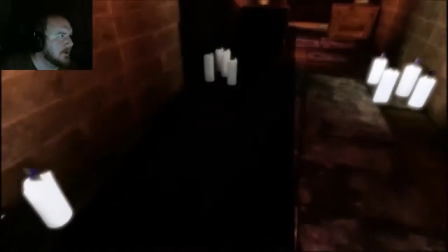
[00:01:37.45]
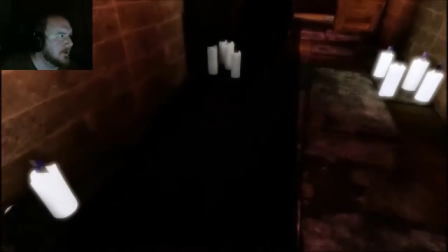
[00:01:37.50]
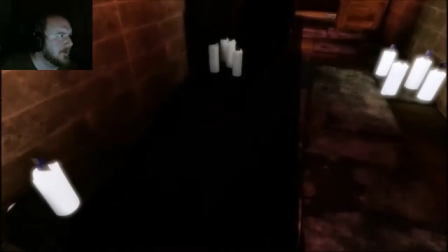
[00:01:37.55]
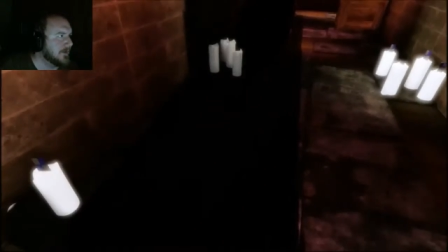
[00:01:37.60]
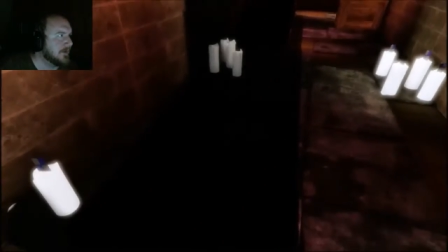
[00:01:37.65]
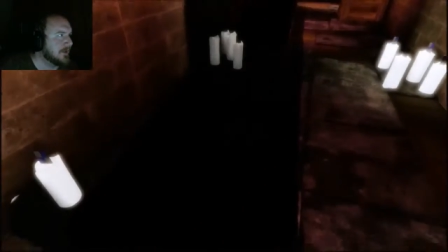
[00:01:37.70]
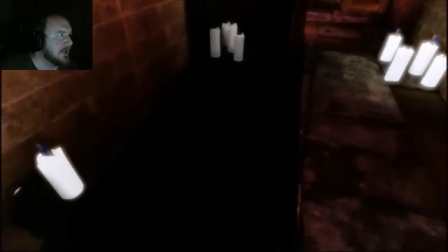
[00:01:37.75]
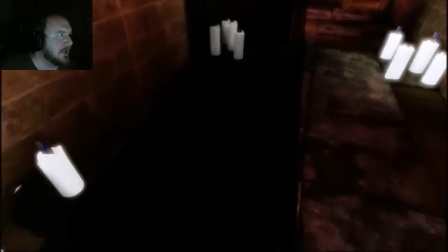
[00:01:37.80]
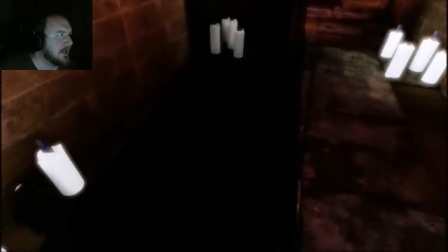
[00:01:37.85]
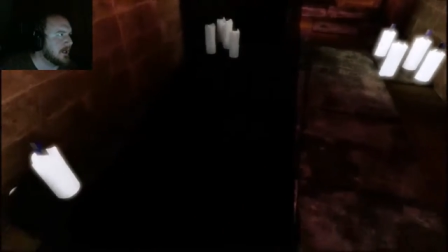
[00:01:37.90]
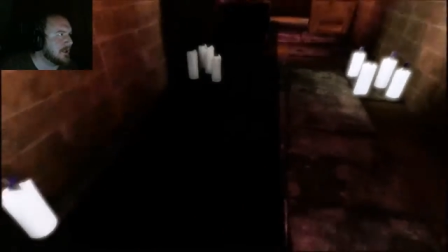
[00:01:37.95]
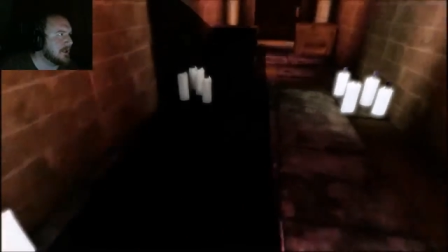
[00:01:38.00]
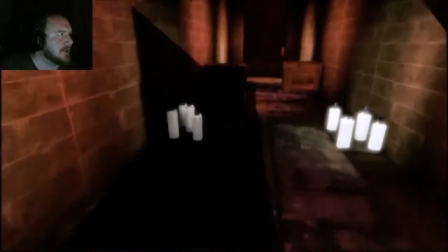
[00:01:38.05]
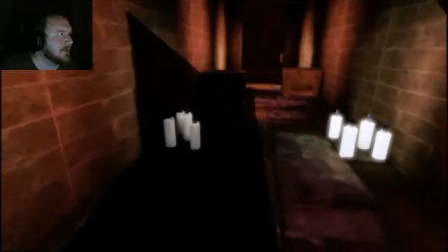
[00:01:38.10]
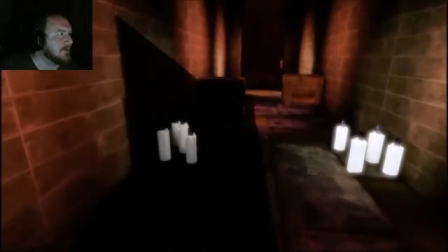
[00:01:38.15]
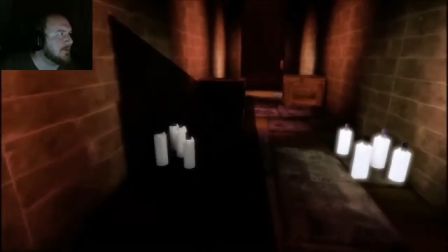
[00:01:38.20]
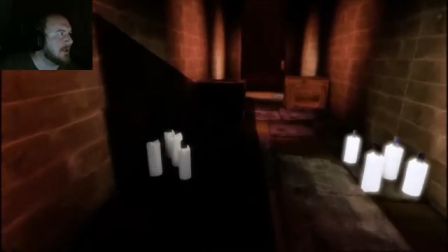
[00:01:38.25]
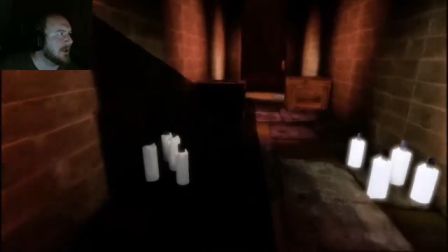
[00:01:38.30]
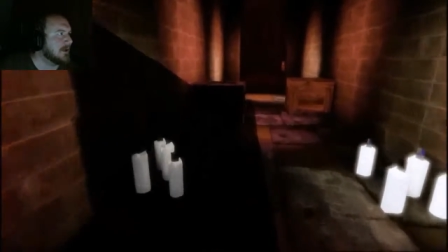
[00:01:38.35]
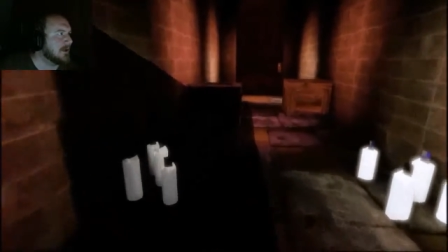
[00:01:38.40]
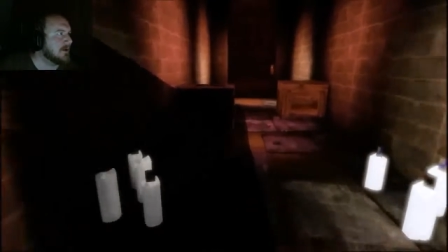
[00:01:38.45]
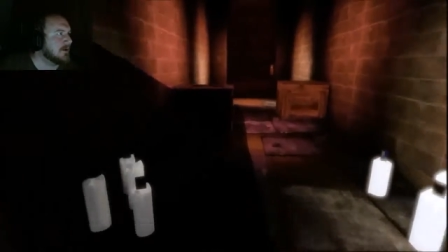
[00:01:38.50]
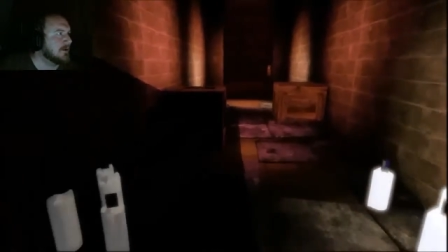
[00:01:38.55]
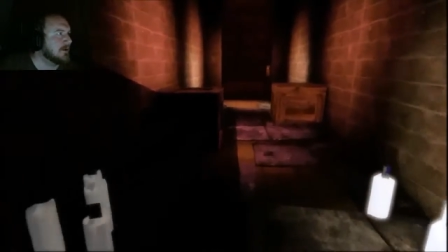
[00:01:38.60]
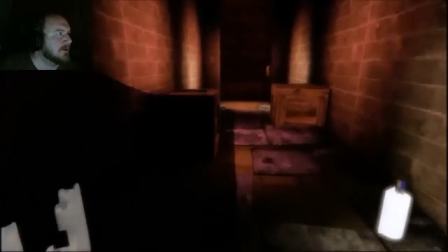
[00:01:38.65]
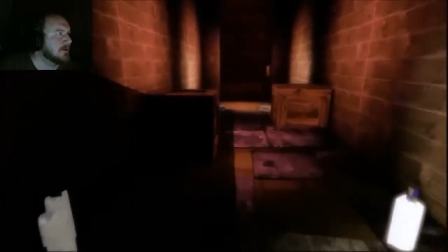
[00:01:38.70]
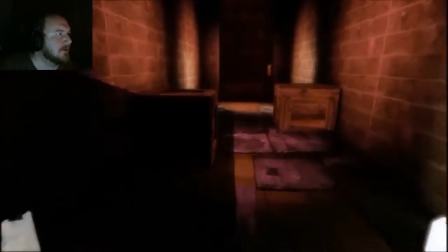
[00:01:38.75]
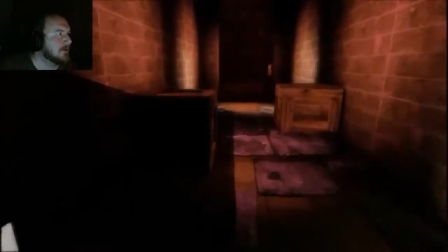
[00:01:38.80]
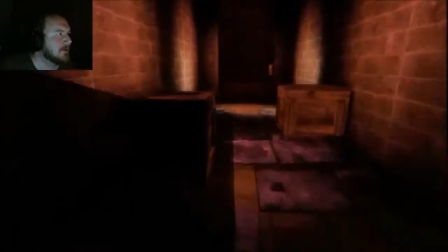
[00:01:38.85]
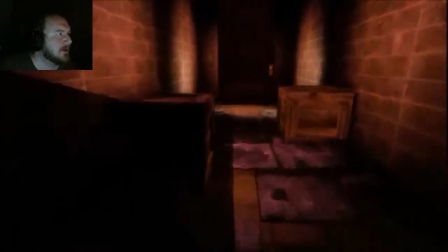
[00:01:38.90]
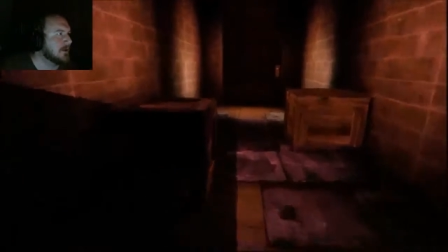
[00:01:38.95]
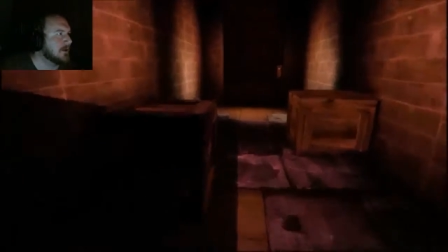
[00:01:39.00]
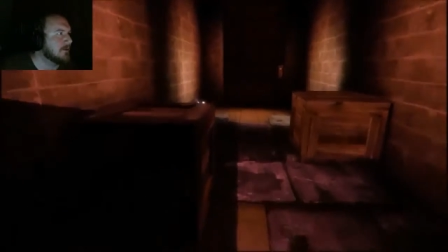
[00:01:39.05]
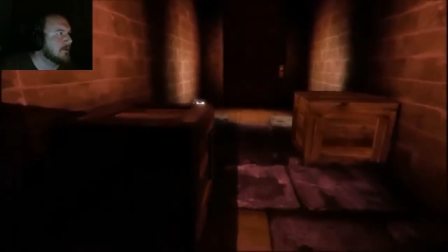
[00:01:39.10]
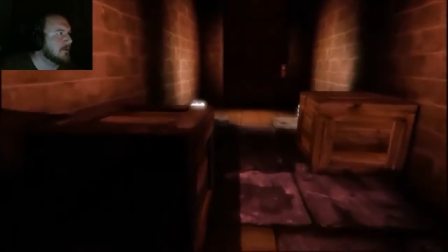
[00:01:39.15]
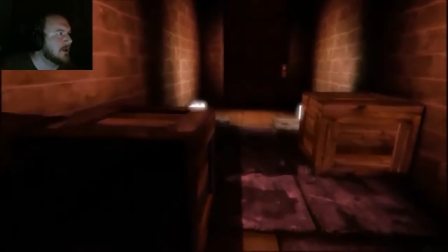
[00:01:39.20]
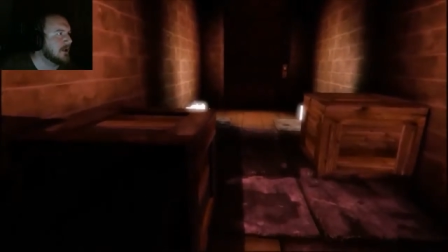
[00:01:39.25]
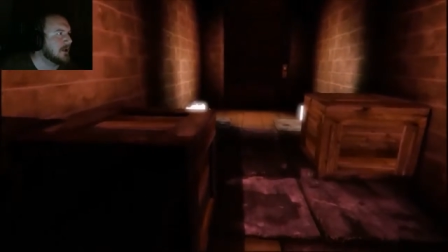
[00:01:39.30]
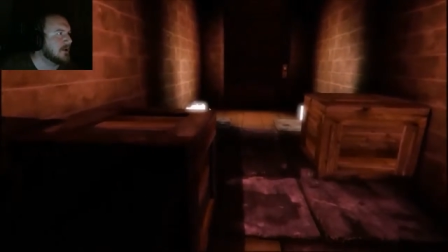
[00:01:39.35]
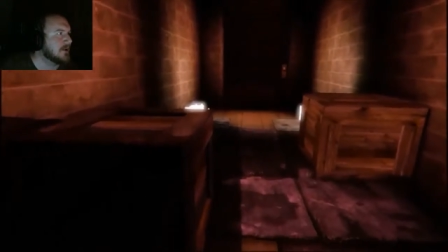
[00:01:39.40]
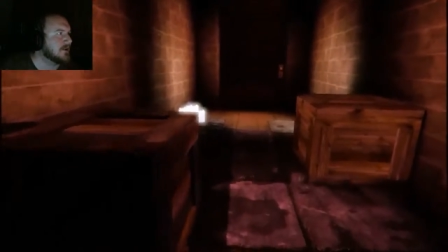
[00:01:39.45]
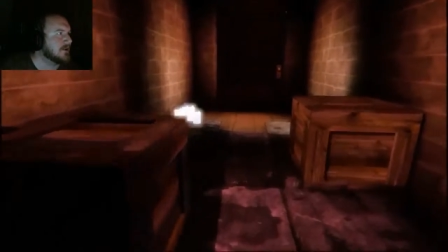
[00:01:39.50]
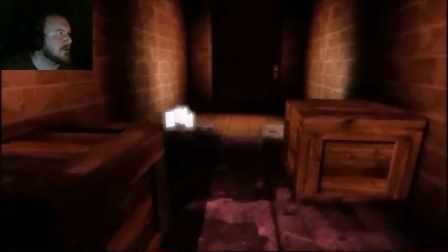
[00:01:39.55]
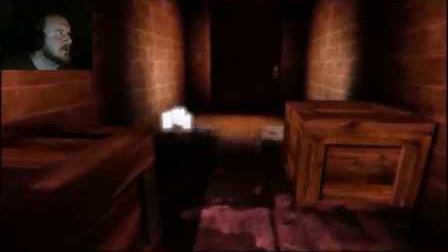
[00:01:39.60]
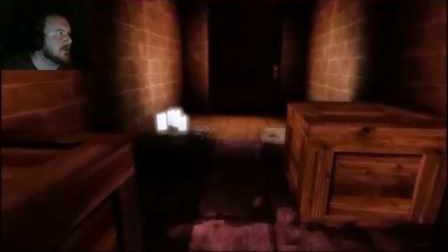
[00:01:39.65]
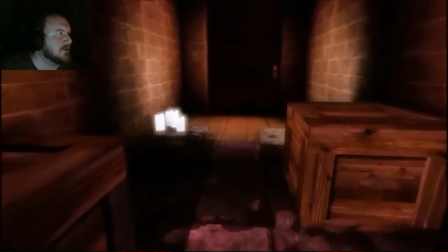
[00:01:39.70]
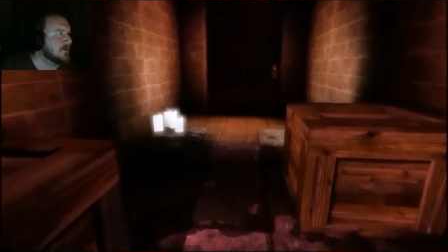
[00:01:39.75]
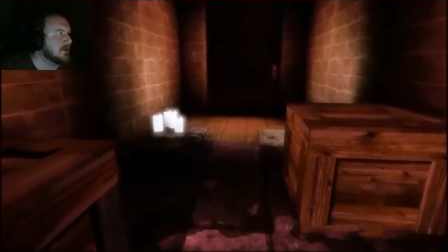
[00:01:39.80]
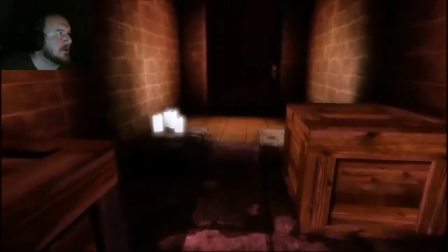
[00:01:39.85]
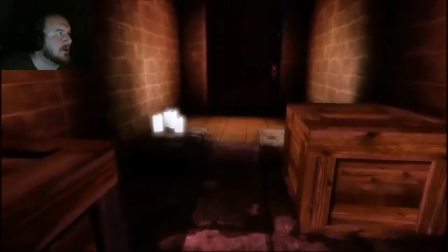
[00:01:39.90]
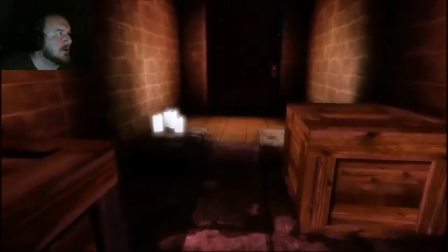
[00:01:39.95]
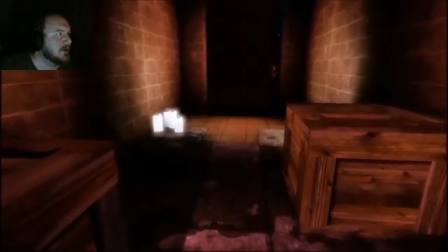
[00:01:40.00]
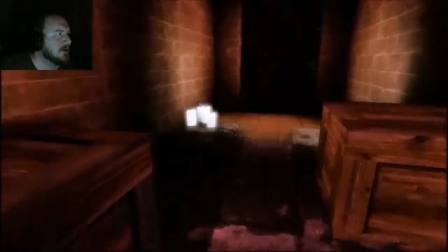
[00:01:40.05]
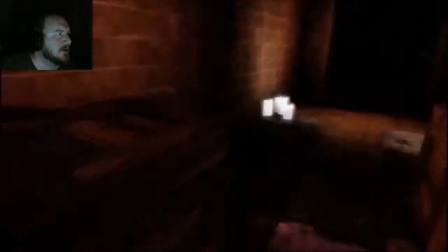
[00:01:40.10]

I think I got the bear. I think the bear is Henry.